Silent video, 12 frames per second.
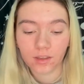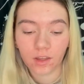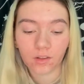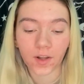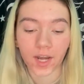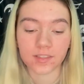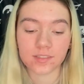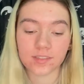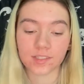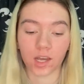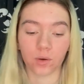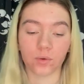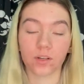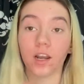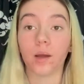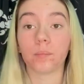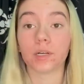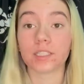All right, so
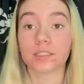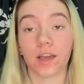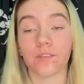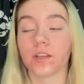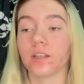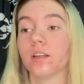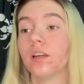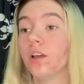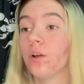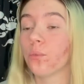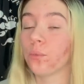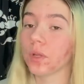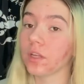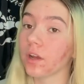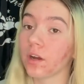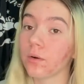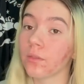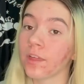number 7. We
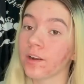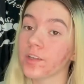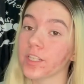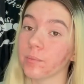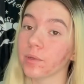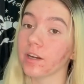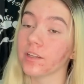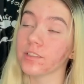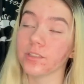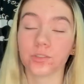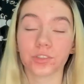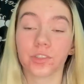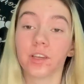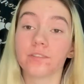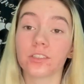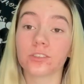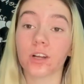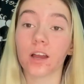know that our demigods usually have
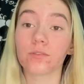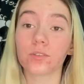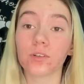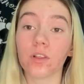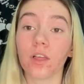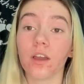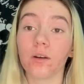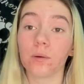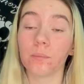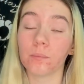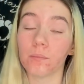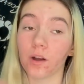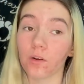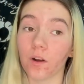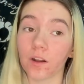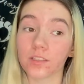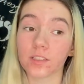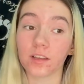to travel
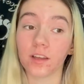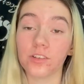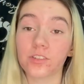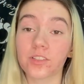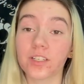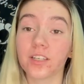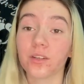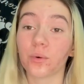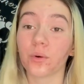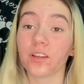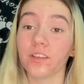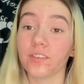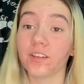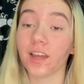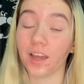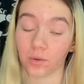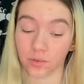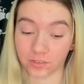across the country or even
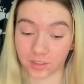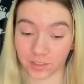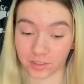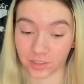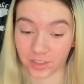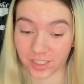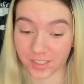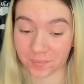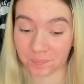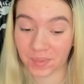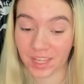out of the country.